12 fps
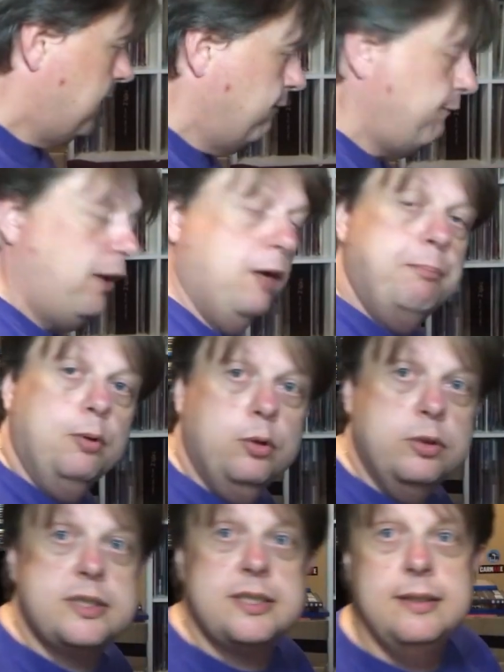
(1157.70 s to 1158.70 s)
stuff that I
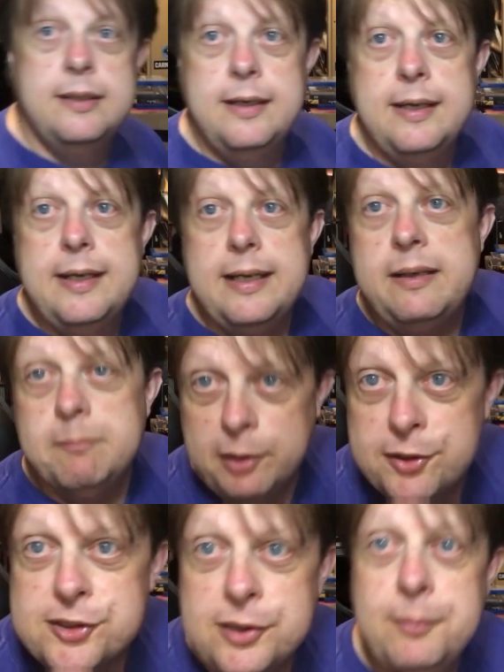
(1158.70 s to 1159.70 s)
bought in
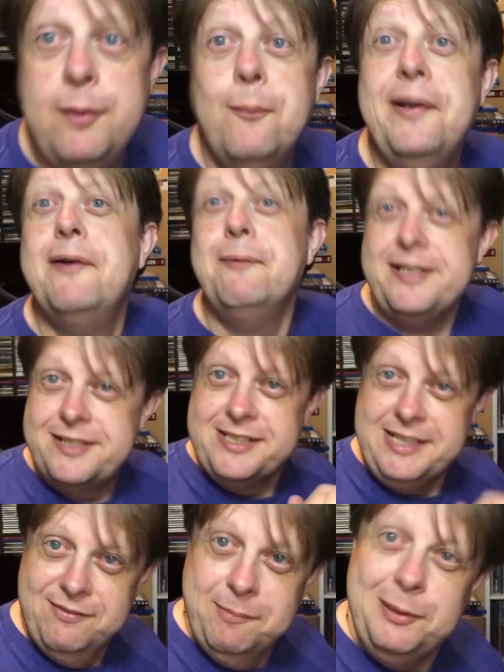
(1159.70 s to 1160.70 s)
Boscombe when I went to
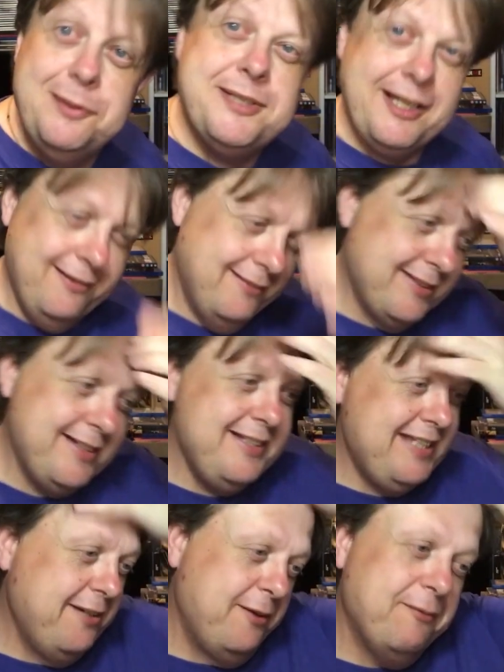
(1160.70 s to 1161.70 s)
see the Blue Tones,
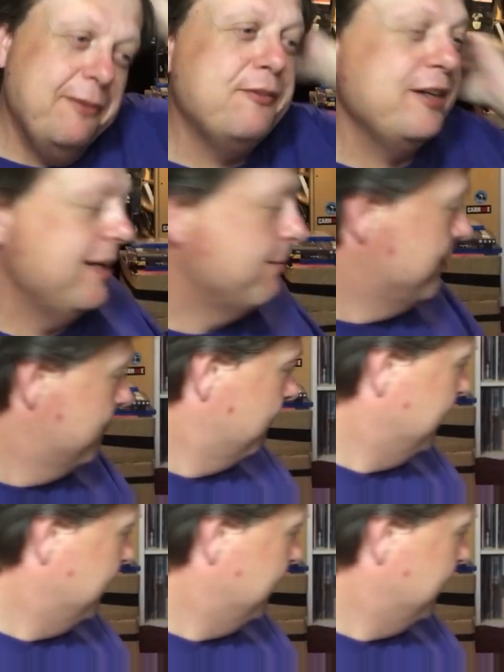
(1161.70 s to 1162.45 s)
continuing the theme.